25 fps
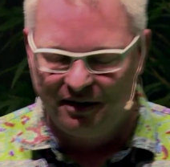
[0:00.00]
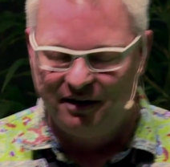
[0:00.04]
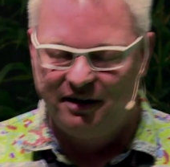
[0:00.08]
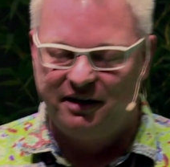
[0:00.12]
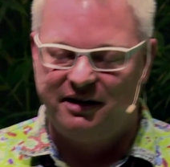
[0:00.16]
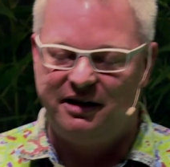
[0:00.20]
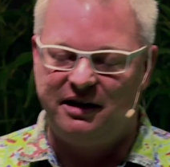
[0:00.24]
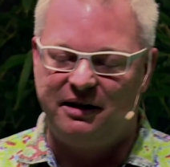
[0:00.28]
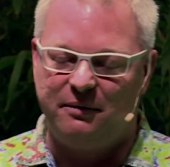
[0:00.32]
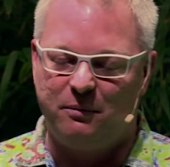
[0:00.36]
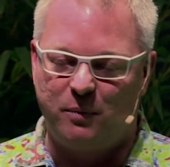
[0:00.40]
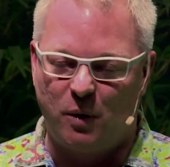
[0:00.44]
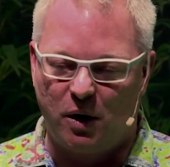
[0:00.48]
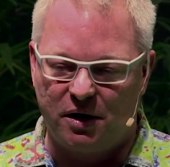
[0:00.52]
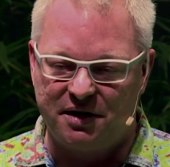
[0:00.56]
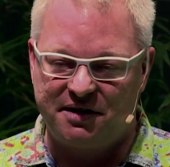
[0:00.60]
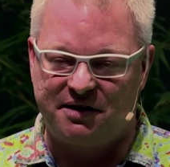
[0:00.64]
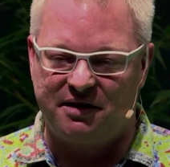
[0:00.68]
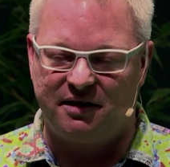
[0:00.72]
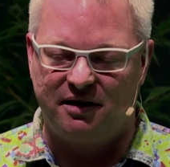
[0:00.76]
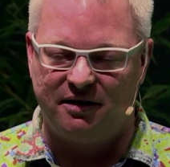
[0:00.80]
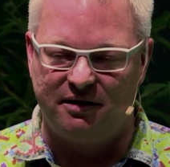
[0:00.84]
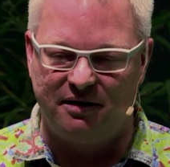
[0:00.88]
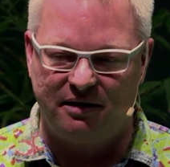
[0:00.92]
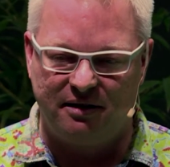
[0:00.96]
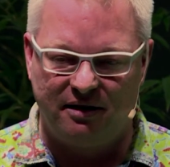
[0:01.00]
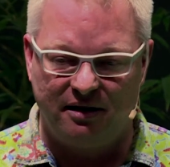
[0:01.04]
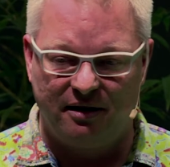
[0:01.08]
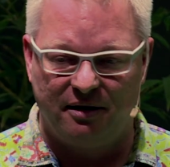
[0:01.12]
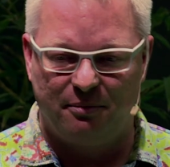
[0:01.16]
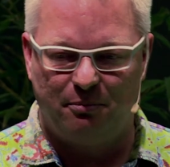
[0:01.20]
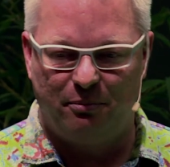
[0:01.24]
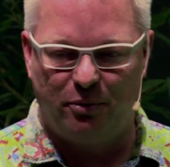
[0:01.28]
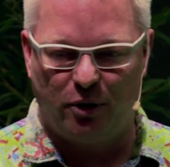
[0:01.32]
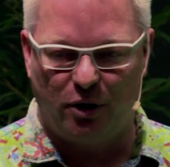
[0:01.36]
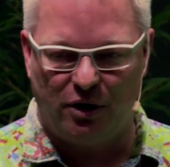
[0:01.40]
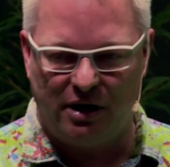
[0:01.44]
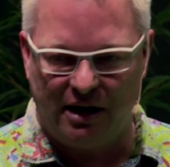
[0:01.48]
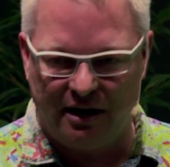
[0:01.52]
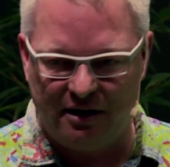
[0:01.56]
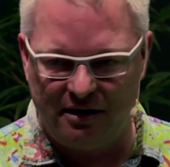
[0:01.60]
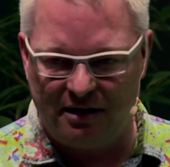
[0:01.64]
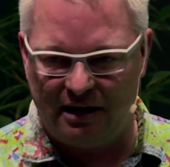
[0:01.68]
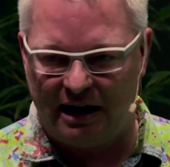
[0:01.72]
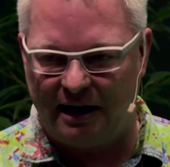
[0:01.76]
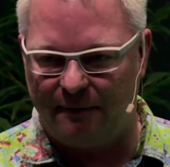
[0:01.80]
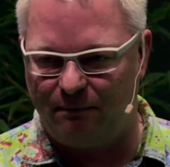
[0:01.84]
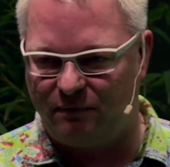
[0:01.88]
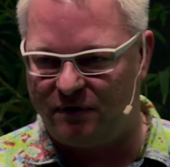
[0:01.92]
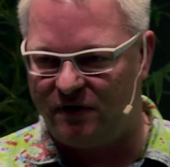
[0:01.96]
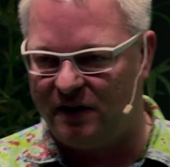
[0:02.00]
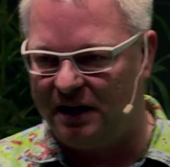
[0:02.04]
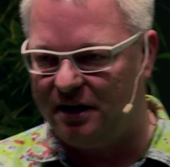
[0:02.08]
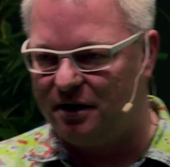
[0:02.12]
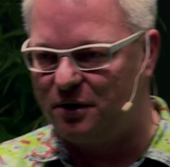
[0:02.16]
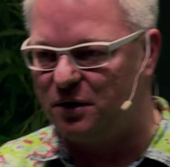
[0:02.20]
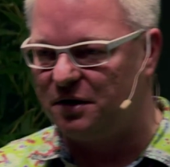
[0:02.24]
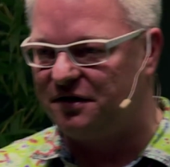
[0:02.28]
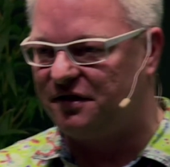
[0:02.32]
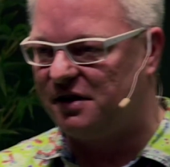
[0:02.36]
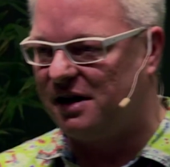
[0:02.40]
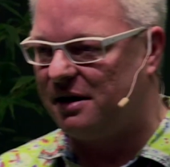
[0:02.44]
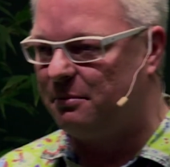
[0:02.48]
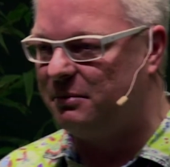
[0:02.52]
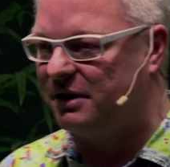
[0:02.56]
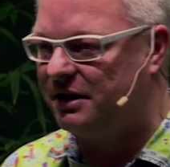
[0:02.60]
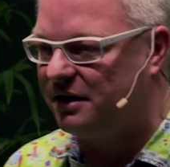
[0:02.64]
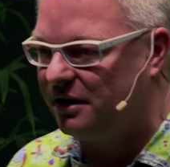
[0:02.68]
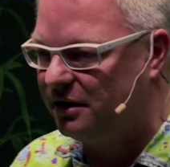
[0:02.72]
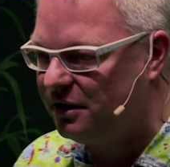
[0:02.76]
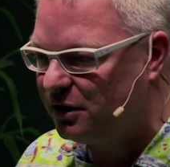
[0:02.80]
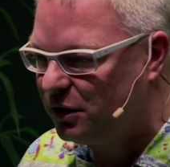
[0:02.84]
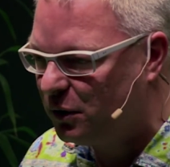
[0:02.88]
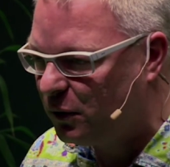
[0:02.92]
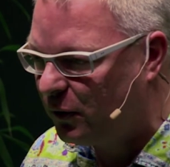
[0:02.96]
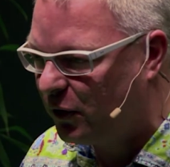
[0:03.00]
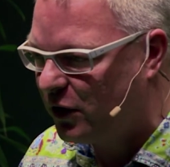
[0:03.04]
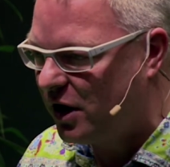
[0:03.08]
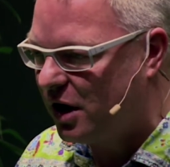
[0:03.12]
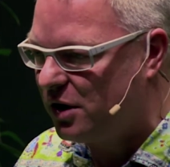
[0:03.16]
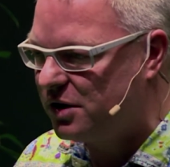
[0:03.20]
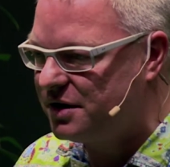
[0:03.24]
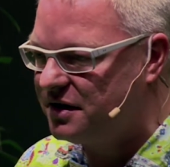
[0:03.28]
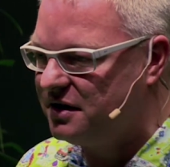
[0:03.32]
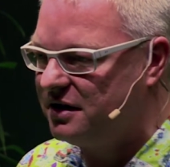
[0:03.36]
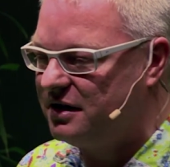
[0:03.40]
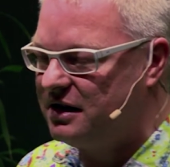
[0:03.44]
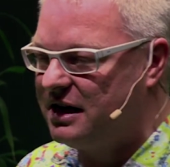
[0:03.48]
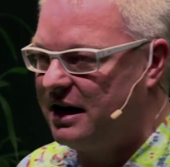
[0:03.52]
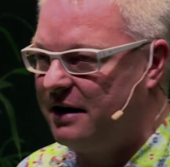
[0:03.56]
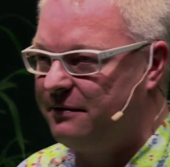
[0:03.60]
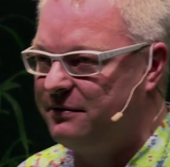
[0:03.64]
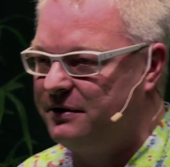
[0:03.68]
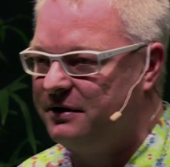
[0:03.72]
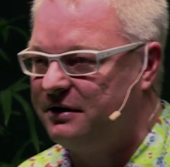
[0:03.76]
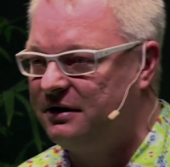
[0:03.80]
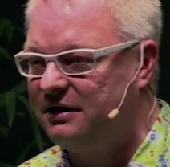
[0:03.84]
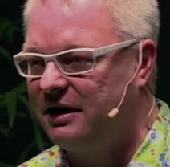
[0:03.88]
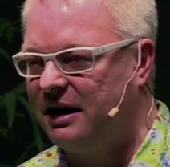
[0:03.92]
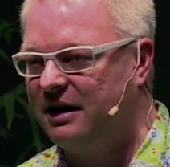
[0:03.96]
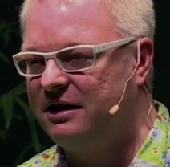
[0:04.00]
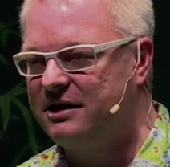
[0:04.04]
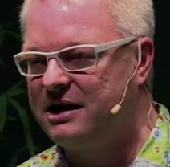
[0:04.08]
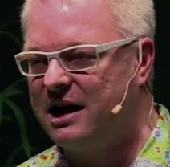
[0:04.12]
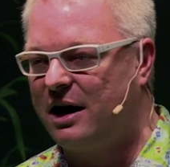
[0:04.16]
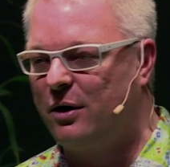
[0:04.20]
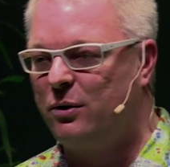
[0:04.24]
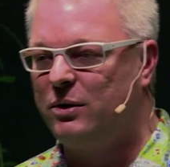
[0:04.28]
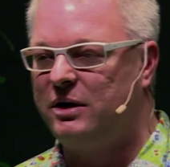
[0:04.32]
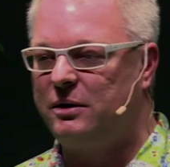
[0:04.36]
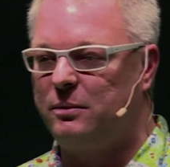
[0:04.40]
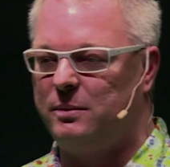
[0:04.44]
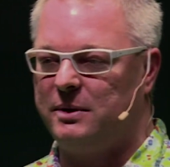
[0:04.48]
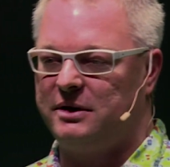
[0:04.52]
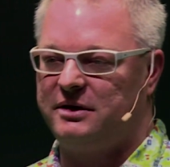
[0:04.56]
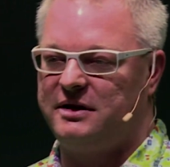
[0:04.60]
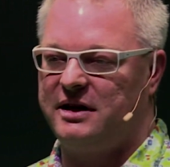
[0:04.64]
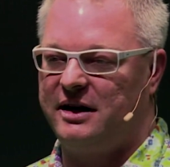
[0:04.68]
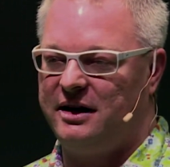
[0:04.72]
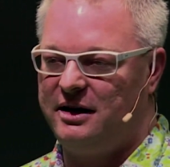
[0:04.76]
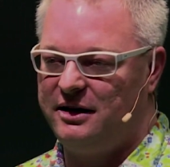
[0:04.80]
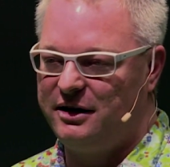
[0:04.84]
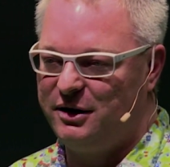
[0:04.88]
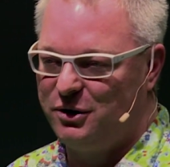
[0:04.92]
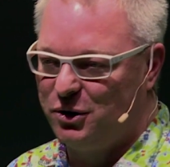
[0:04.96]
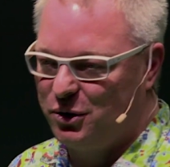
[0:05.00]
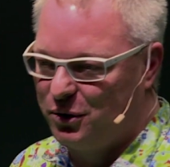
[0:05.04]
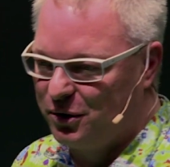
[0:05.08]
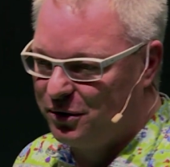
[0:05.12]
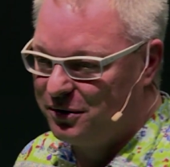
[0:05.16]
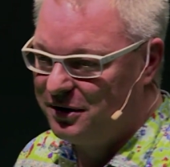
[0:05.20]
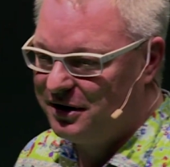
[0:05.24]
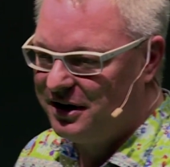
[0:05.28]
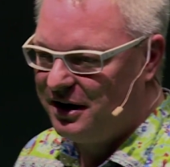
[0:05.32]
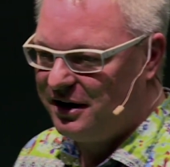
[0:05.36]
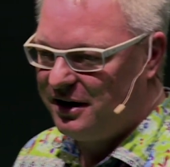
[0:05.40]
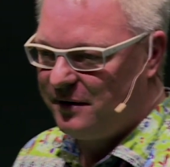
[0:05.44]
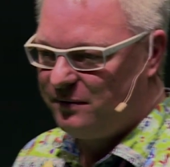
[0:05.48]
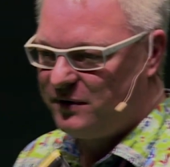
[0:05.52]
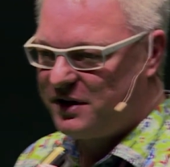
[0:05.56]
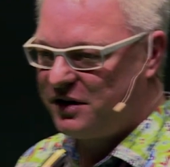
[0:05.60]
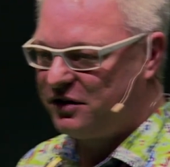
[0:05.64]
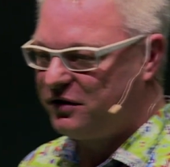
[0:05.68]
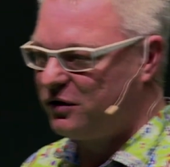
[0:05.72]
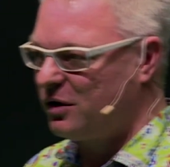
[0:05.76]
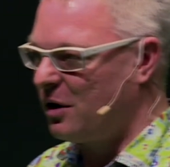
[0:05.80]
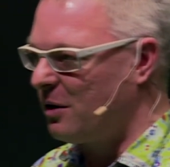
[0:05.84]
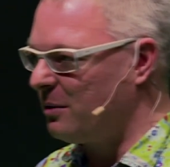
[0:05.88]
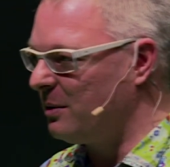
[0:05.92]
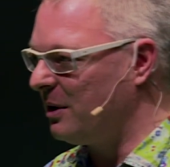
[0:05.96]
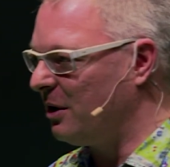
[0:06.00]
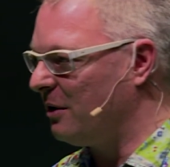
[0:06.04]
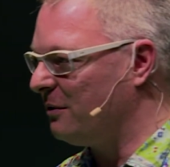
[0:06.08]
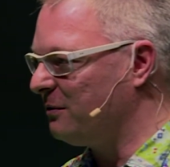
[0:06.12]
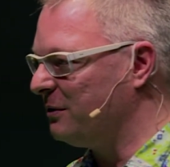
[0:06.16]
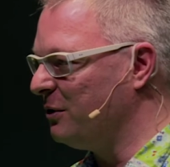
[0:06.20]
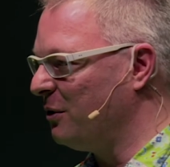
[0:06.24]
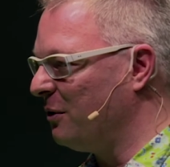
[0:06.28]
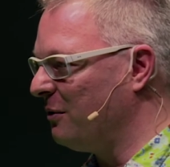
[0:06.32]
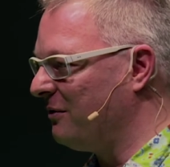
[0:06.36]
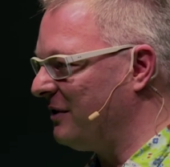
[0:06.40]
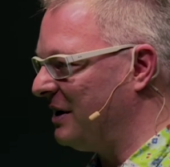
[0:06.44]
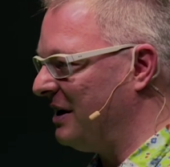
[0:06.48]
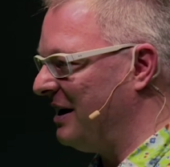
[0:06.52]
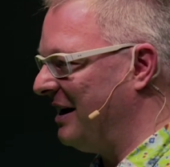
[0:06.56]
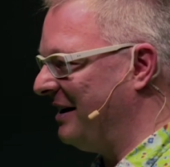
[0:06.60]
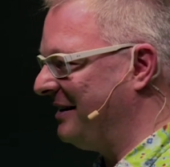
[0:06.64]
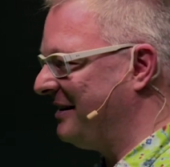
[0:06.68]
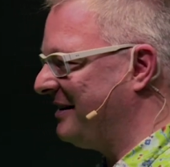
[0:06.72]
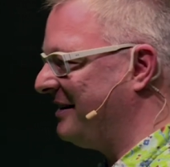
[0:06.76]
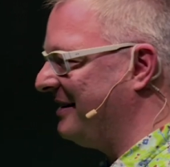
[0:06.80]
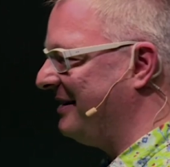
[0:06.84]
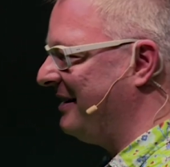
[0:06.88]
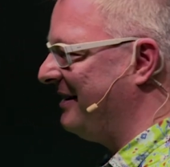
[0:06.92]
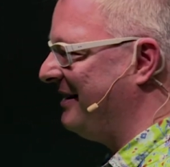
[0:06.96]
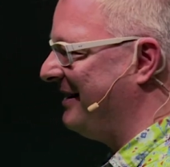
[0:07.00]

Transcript: He was in Berlin at the Eco Summit in 2011, and now he will tell you the story of Novaled.